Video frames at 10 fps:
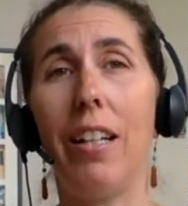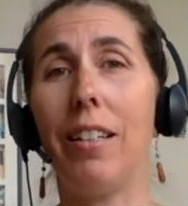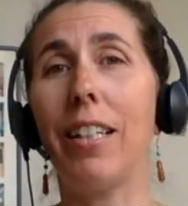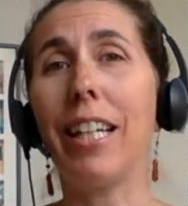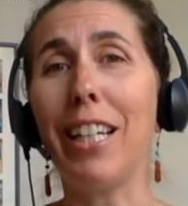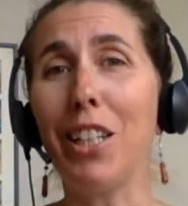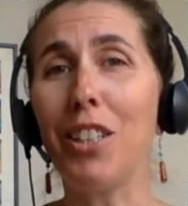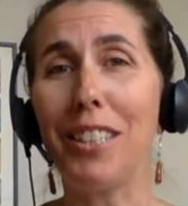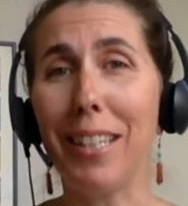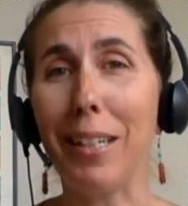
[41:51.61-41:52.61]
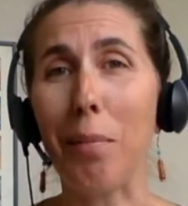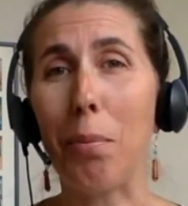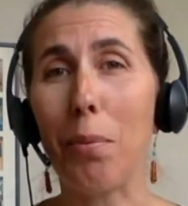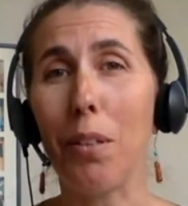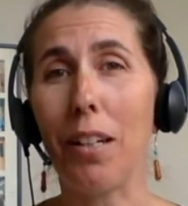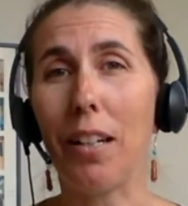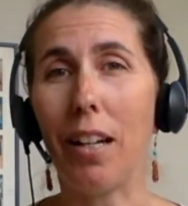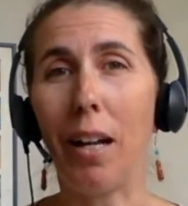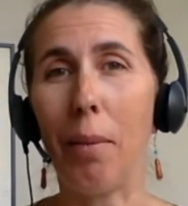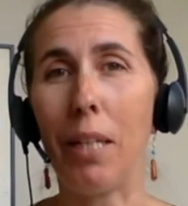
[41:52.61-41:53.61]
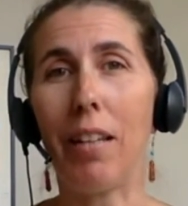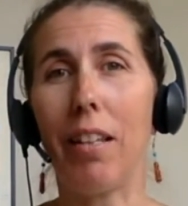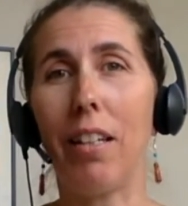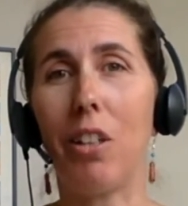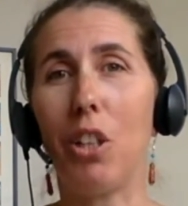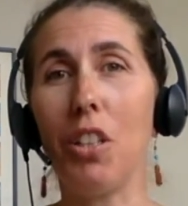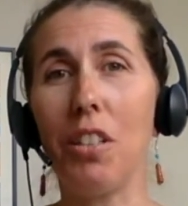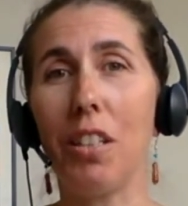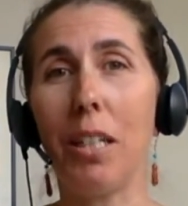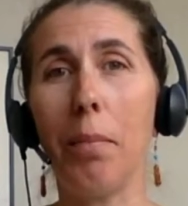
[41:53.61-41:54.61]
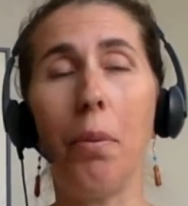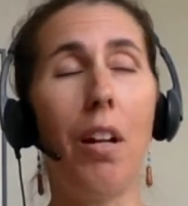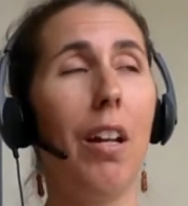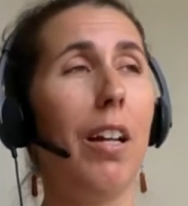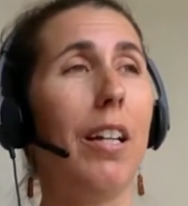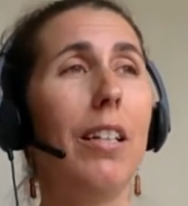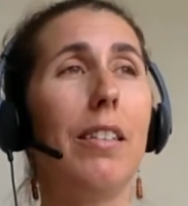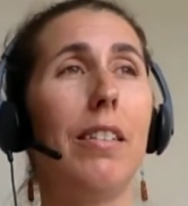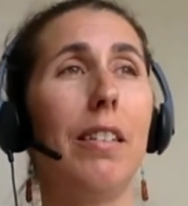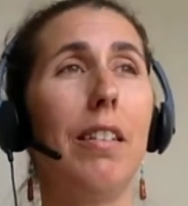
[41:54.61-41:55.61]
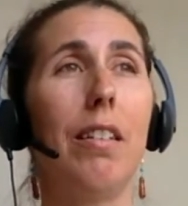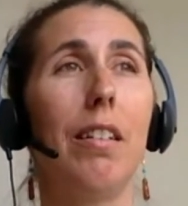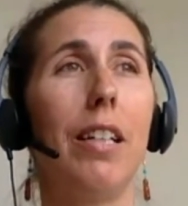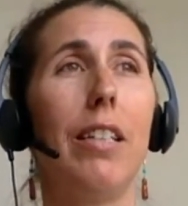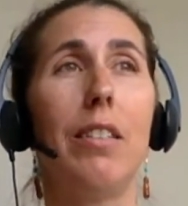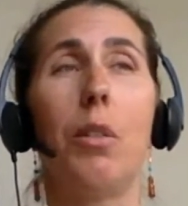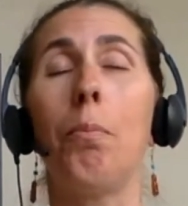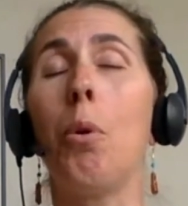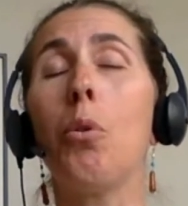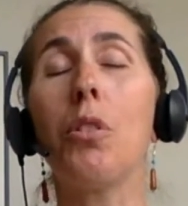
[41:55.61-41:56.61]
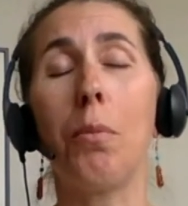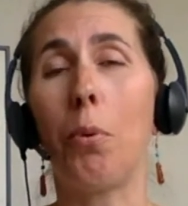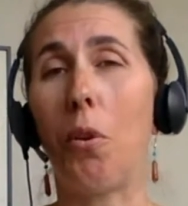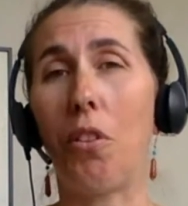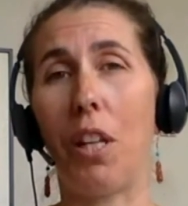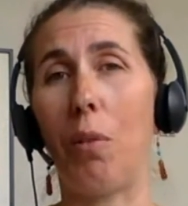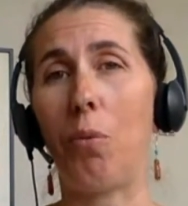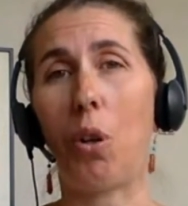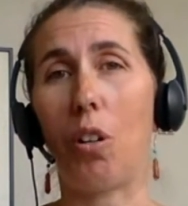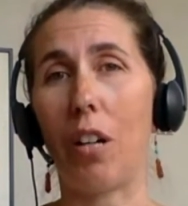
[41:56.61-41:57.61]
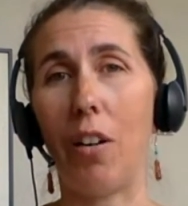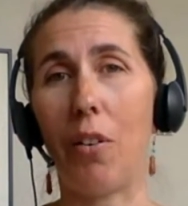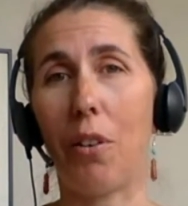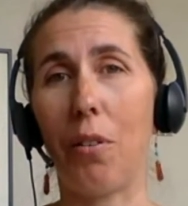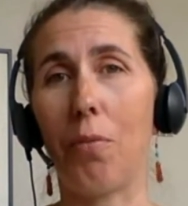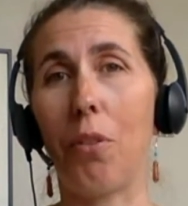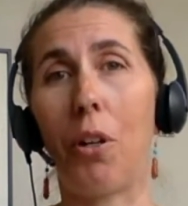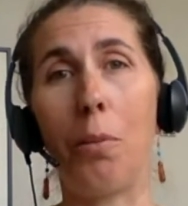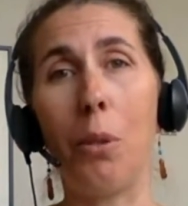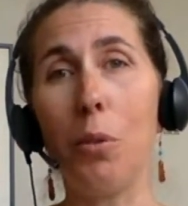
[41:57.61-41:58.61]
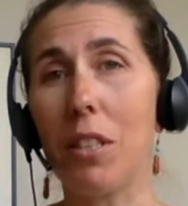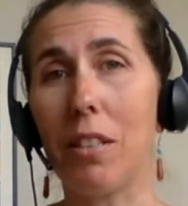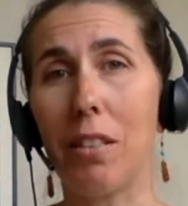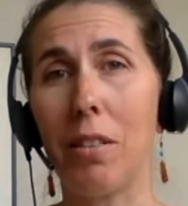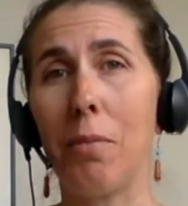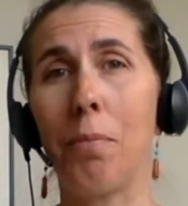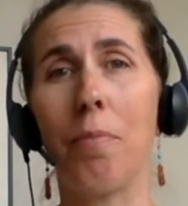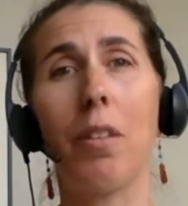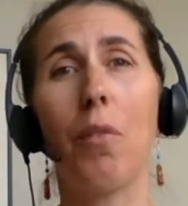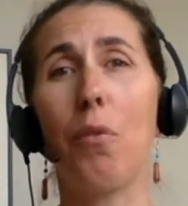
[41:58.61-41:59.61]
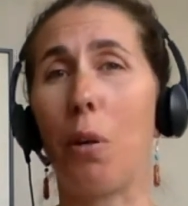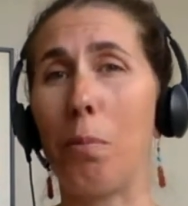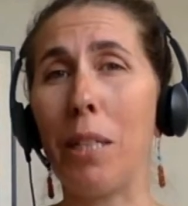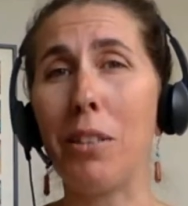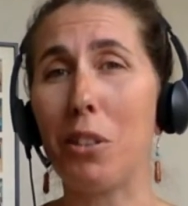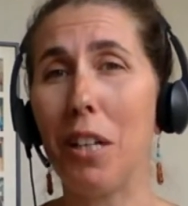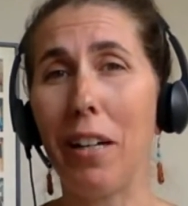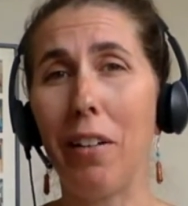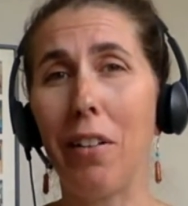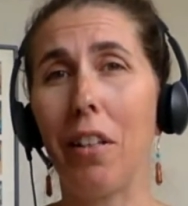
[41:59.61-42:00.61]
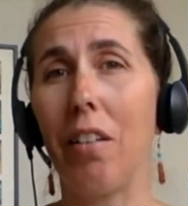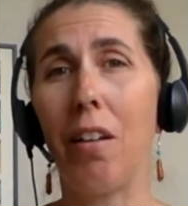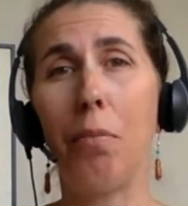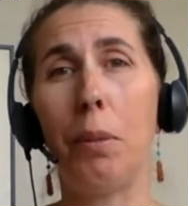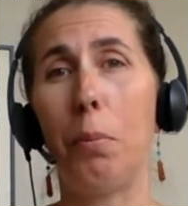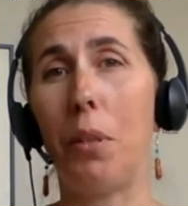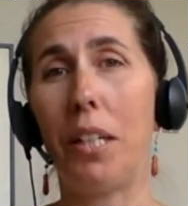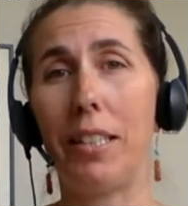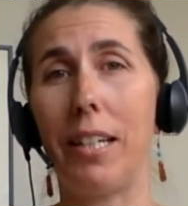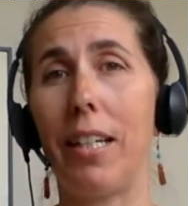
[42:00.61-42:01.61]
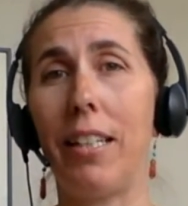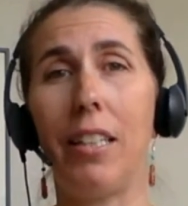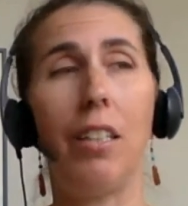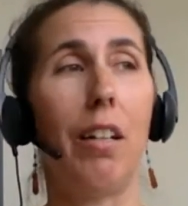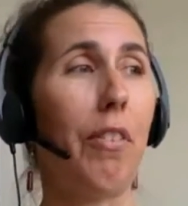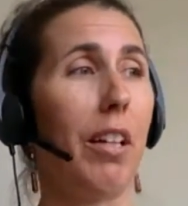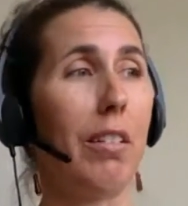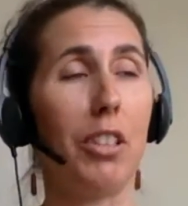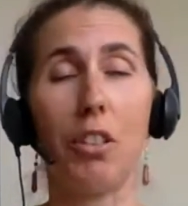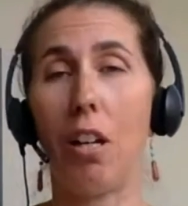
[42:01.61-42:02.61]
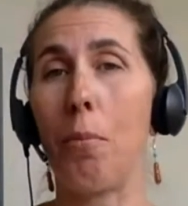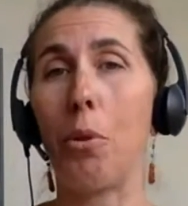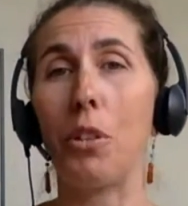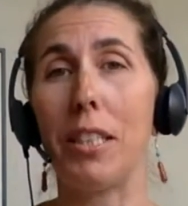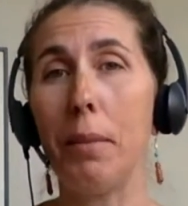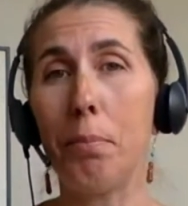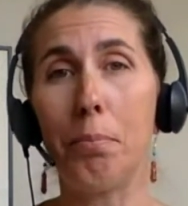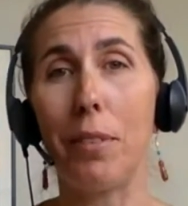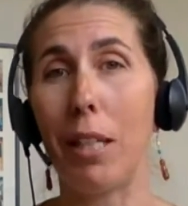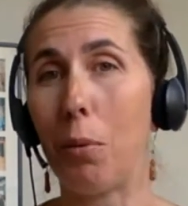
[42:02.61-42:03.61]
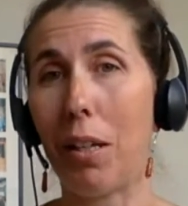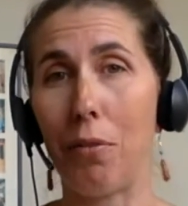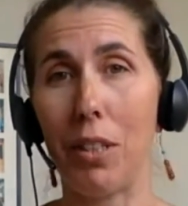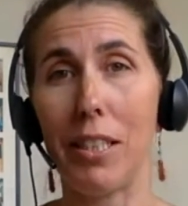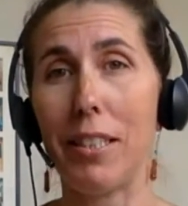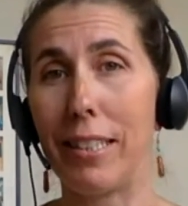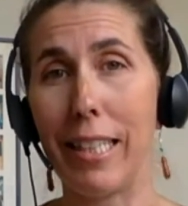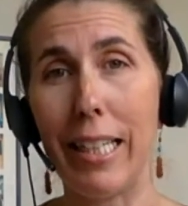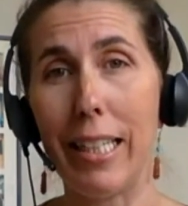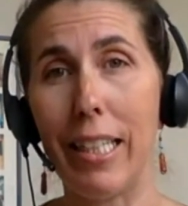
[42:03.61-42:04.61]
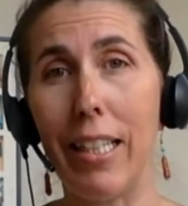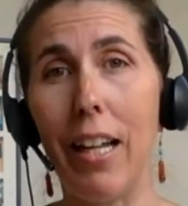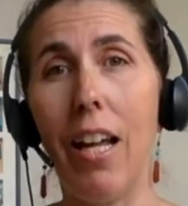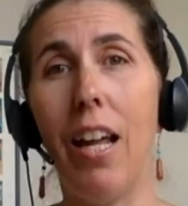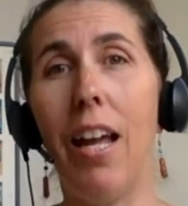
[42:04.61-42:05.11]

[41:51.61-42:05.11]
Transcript: And then getting good sleep. I mean, I think good sleep is the most important thing for our health, for our immune system, for our mental health. A lot of people with anxiety, if they just got more sleep, they would have less anxiety.